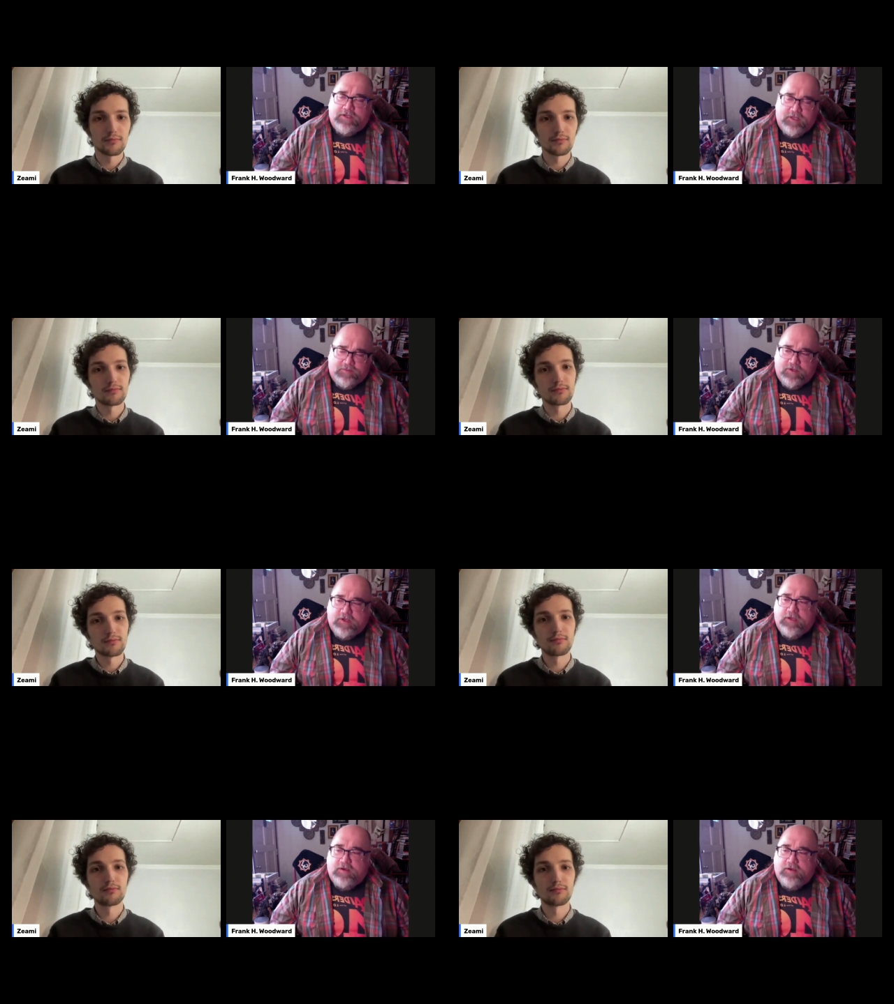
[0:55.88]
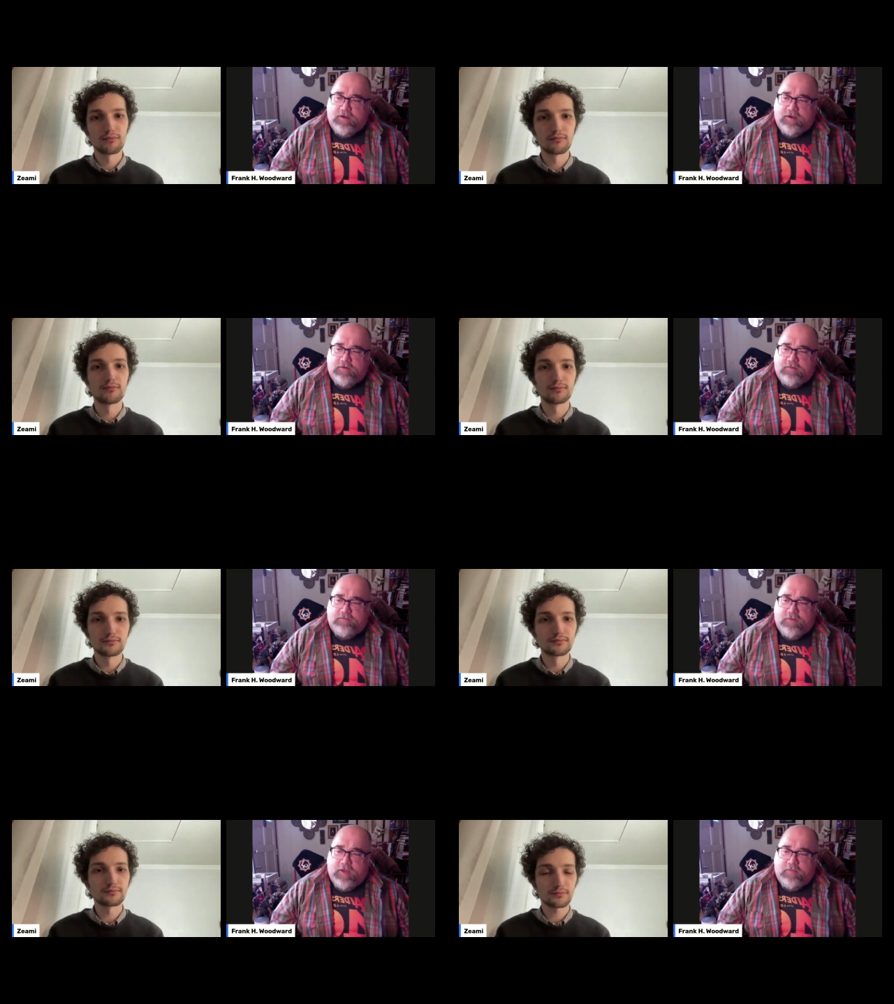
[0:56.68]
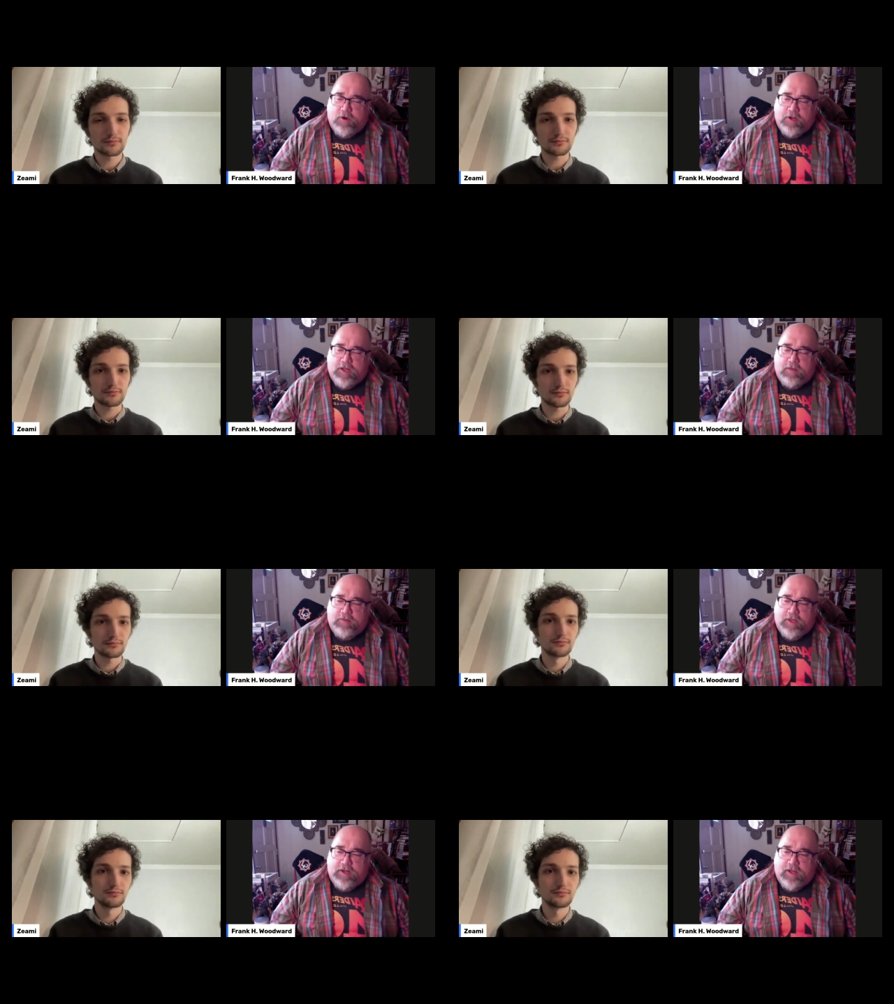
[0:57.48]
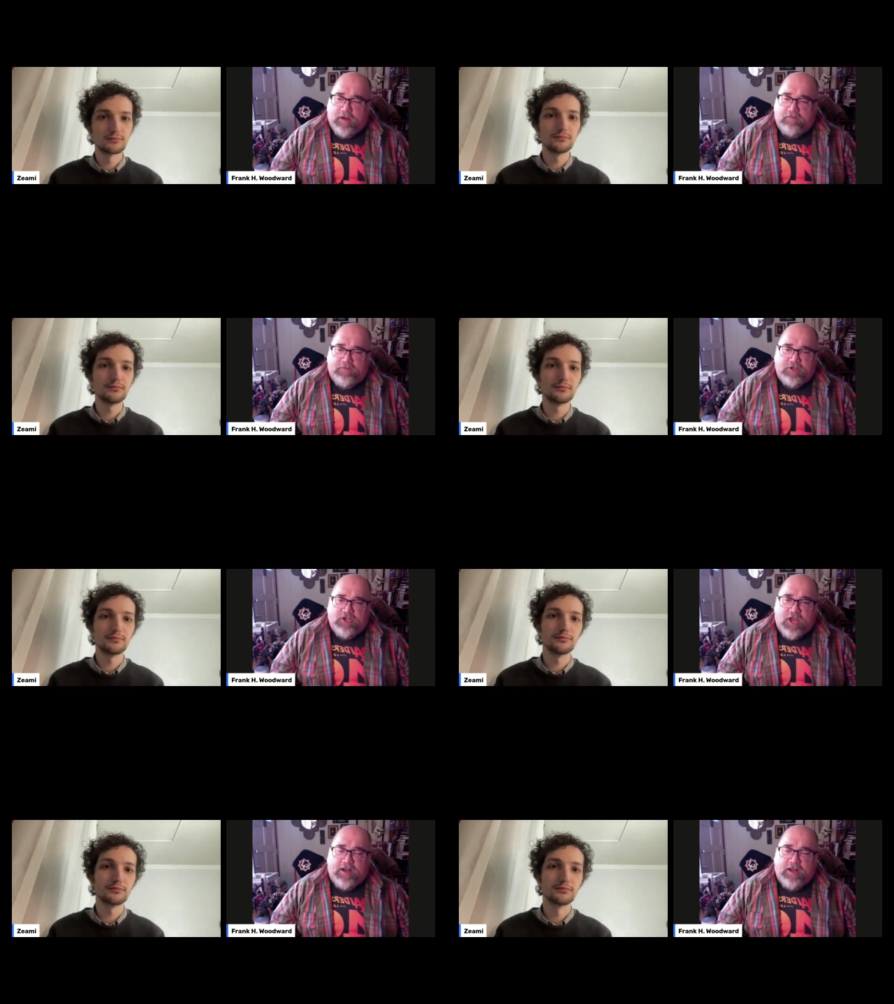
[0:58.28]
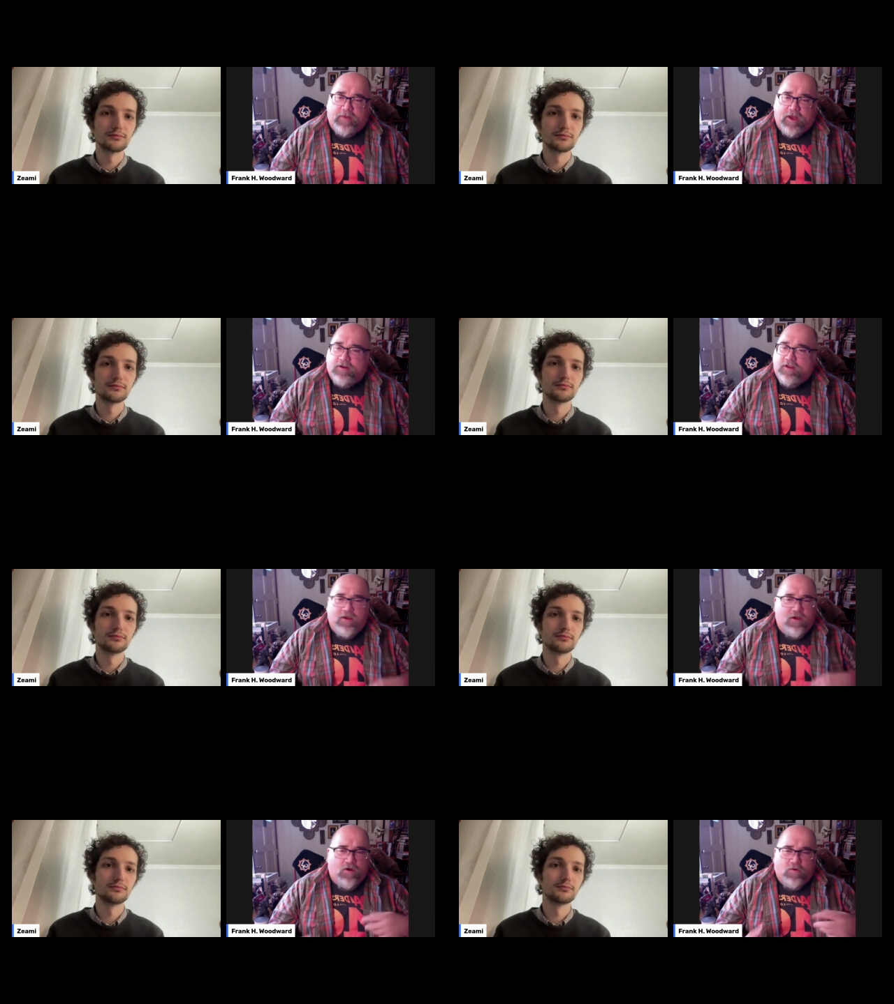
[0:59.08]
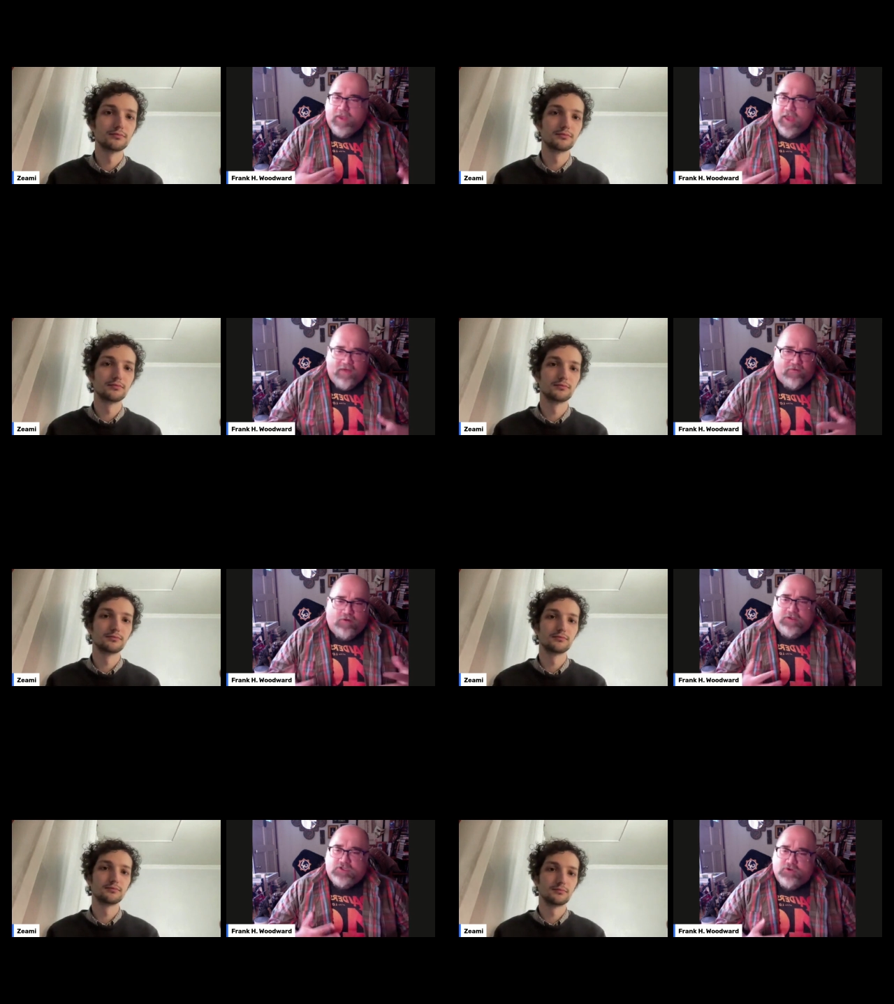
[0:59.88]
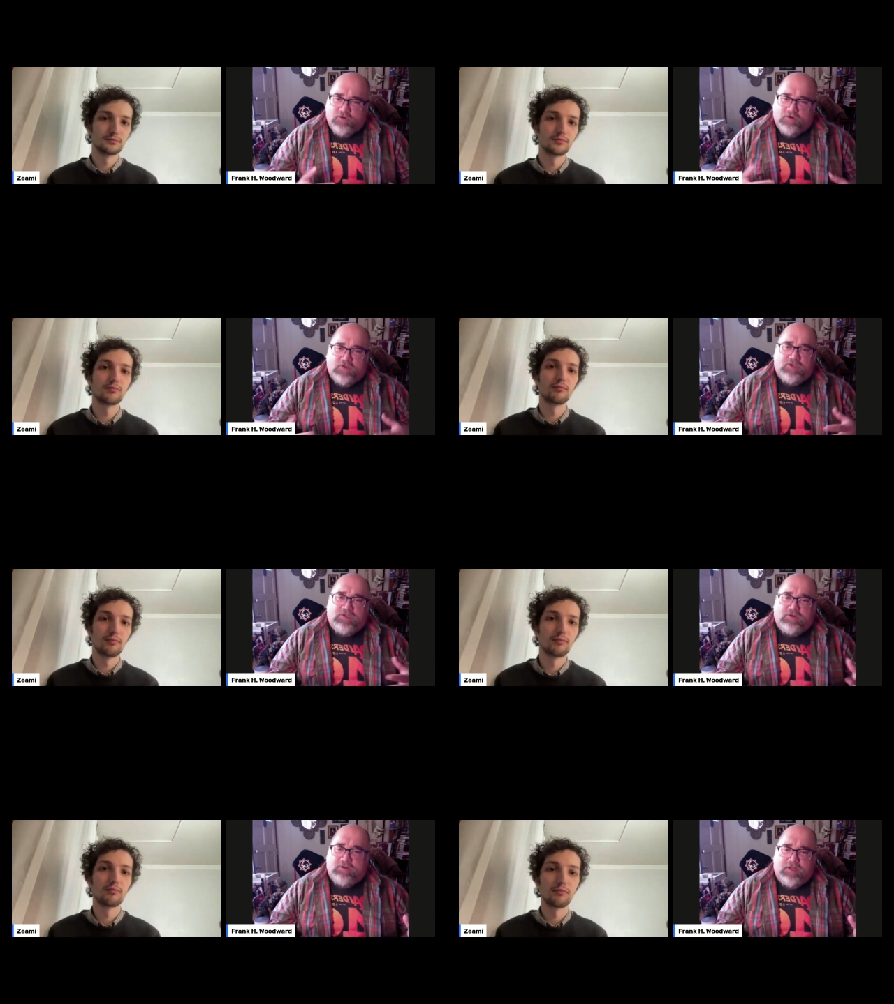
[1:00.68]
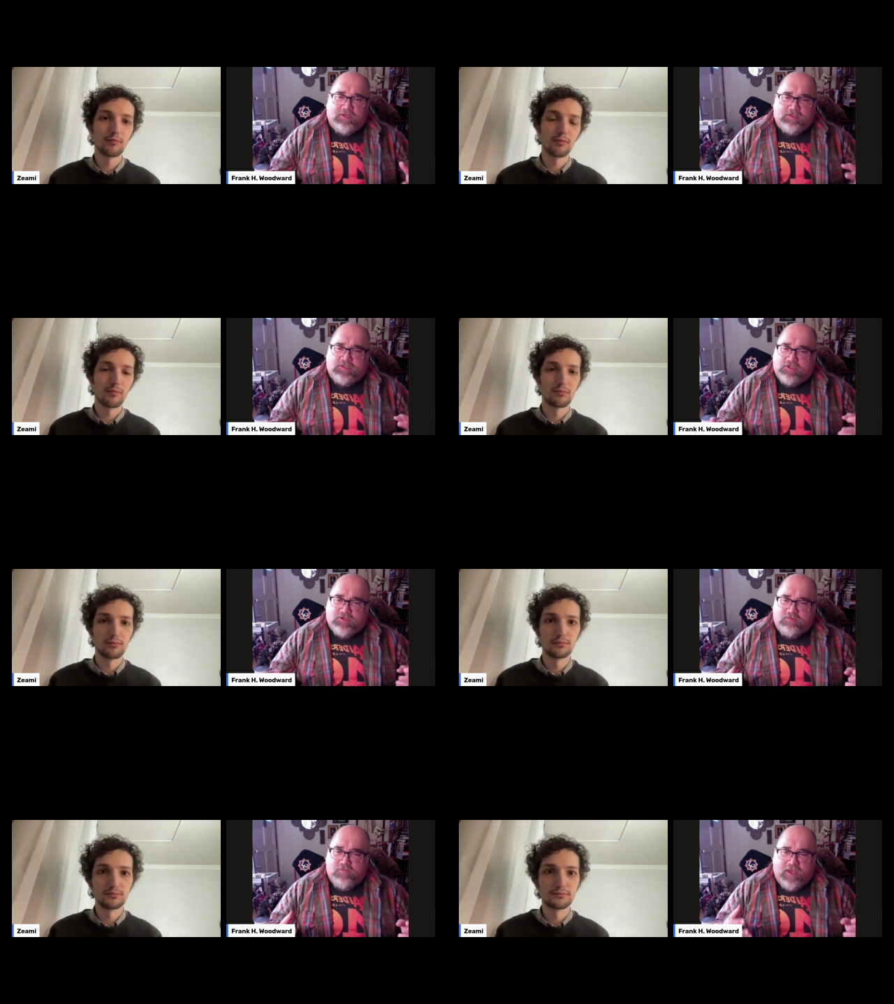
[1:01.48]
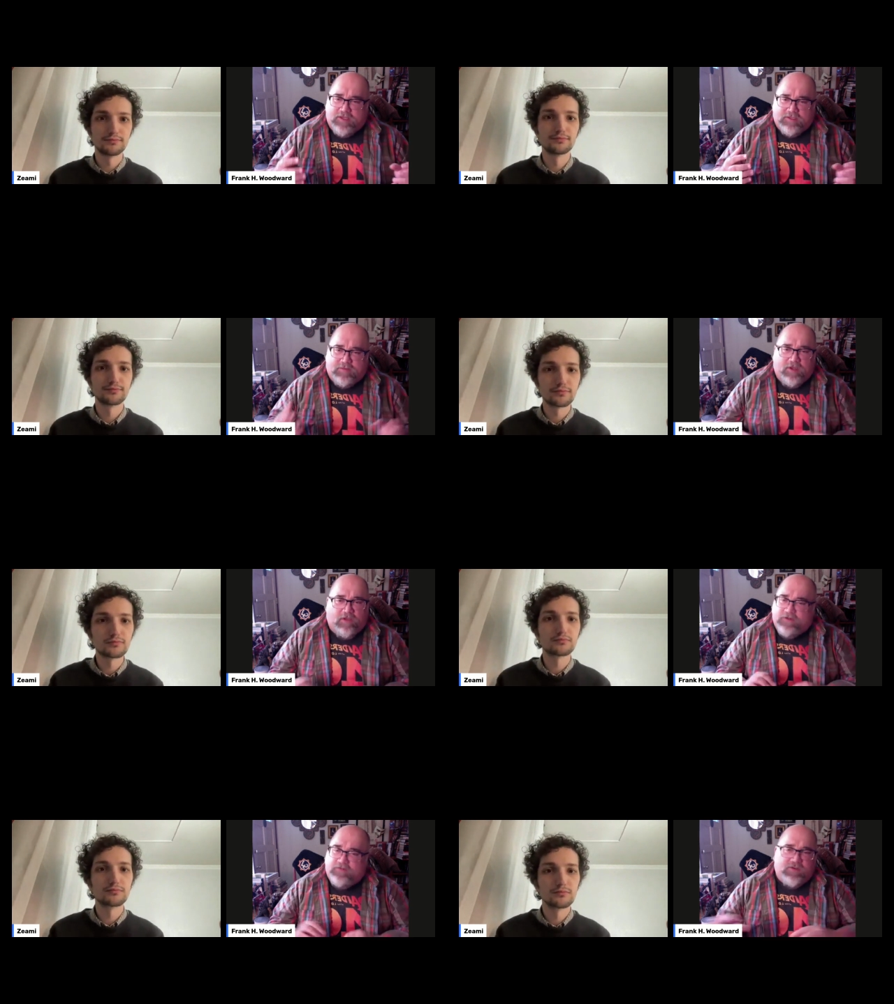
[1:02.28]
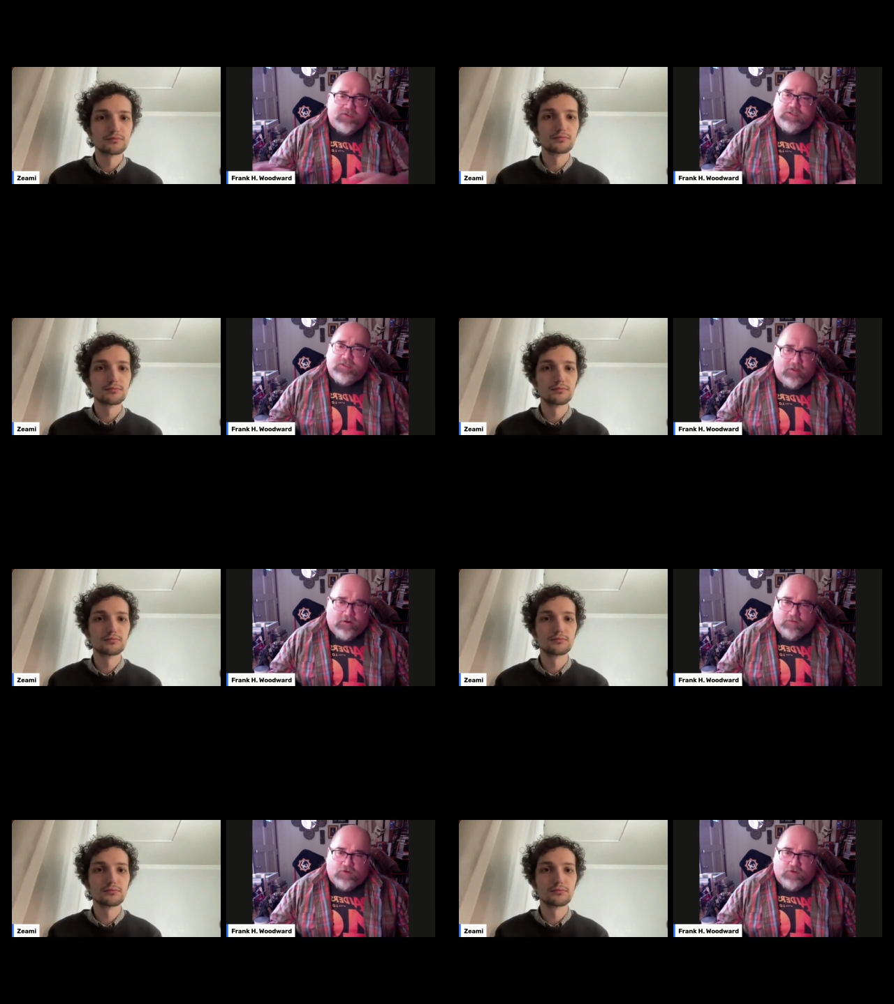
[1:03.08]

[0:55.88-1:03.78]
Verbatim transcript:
Speaker 1: DP, uh, Mike Mogadam, and I have been chatting about we have all these tools. Let's just make something, even if it's just a little